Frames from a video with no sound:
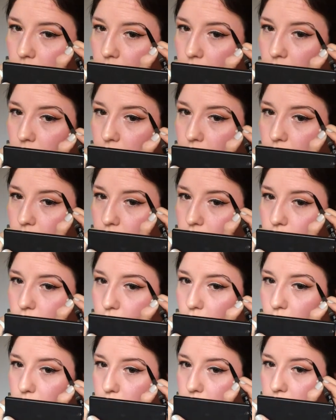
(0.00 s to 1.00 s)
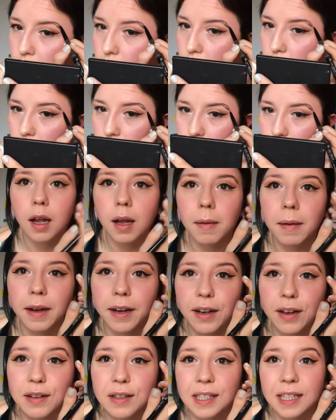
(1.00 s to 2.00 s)
Like super dark. I mean,
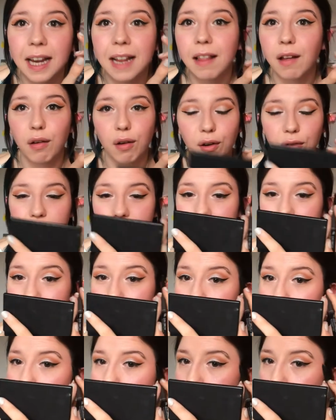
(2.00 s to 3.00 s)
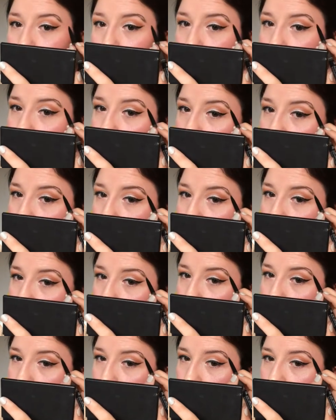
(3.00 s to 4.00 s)
you can see that already. Oh,
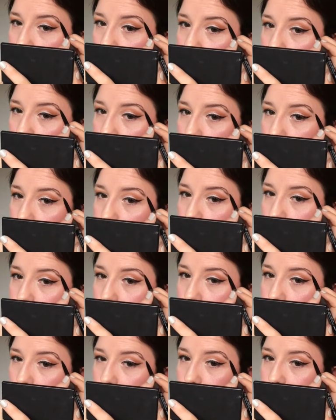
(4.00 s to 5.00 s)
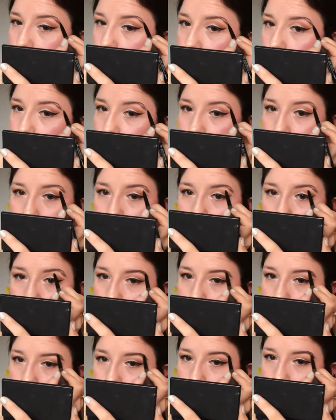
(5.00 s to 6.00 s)
this is a little bit terrifying.
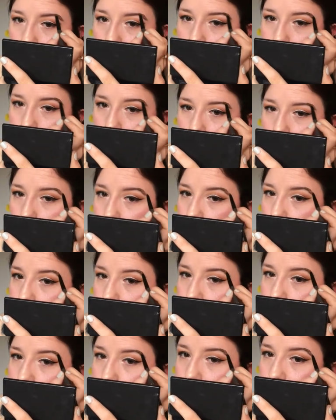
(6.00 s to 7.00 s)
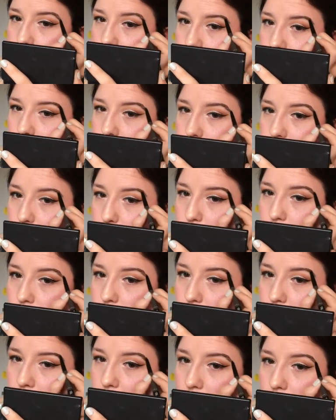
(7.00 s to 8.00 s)
I'm gonna try and go as light-handed as I
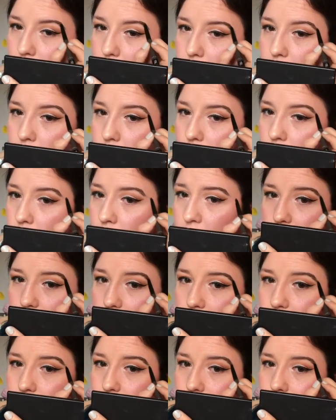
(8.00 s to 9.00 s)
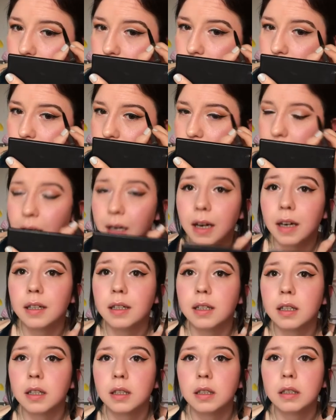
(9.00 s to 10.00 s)
possibly can. This is very, very
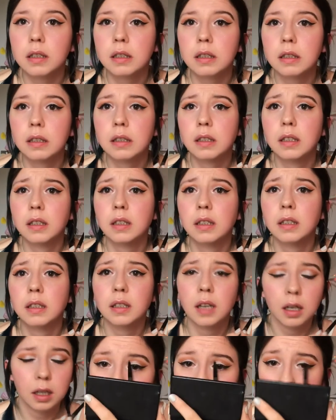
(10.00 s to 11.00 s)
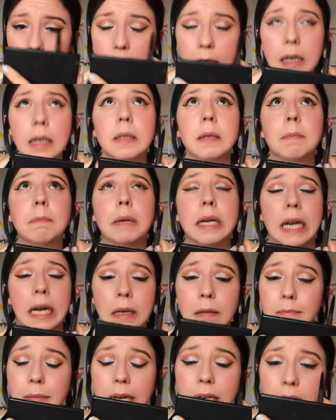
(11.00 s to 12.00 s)
dark. Oh, somebody
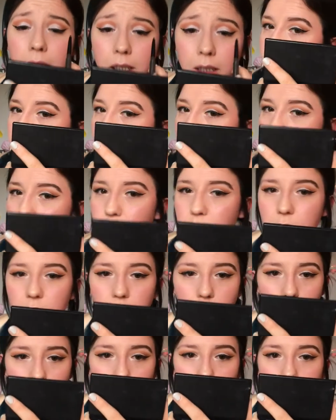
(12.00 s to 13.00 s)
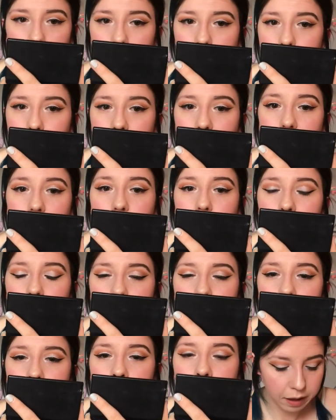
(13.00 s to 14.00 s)
help me. Maybe this was the wrong color for me.
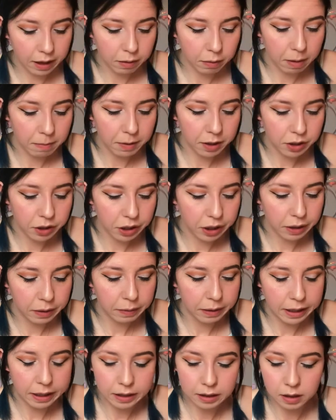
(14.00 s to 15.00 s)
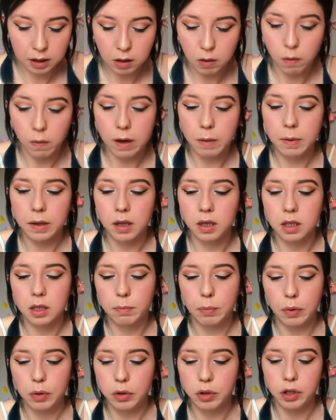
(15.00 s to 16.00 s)
I think what I'm gonna do is go in with the
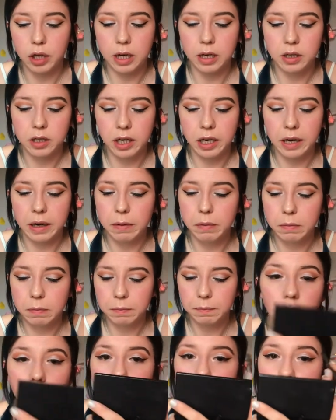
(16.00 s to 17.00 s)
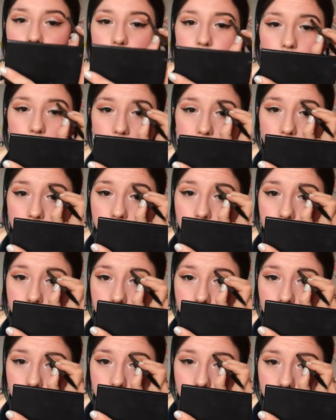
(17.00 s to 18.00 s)
sponge end too and just try and
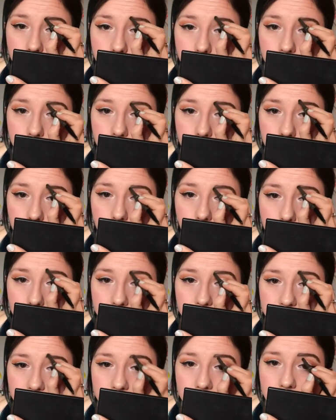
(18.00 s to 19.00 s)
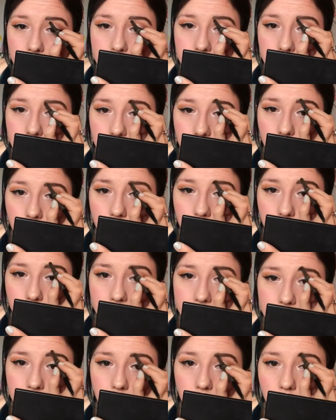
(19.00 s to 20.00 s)
do a bit of fading. Oh
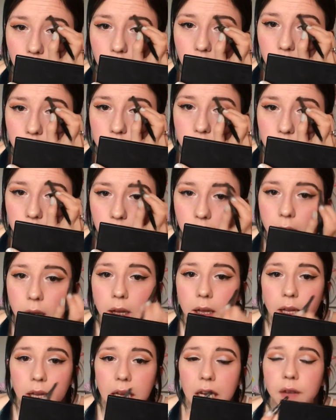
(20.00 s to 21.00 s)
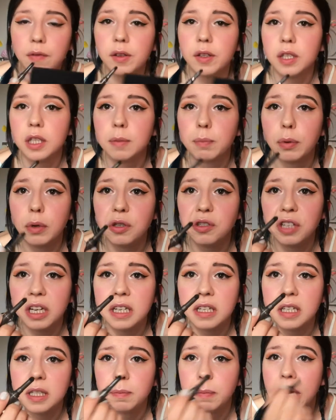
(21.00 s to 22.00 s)
my god, even the sponge
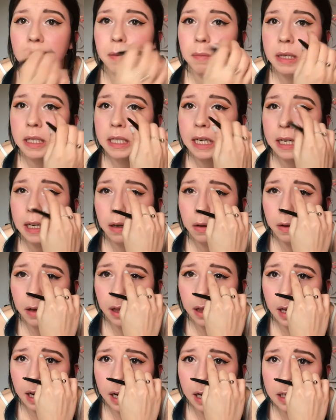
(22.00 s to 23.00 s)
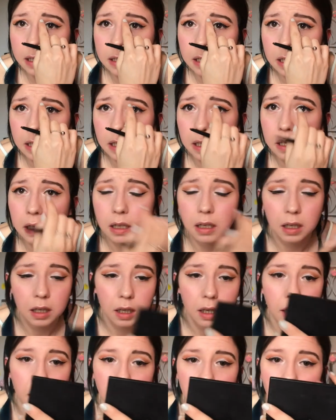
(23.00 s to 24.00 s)
end is pigmented. Look at that.
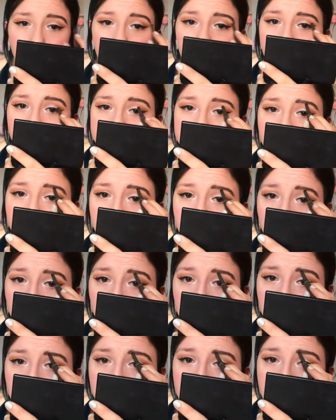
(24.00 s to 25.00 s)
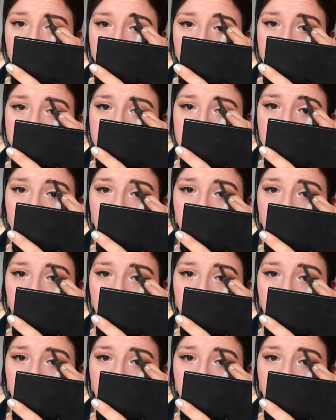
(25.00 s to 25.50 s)
Like, how dark is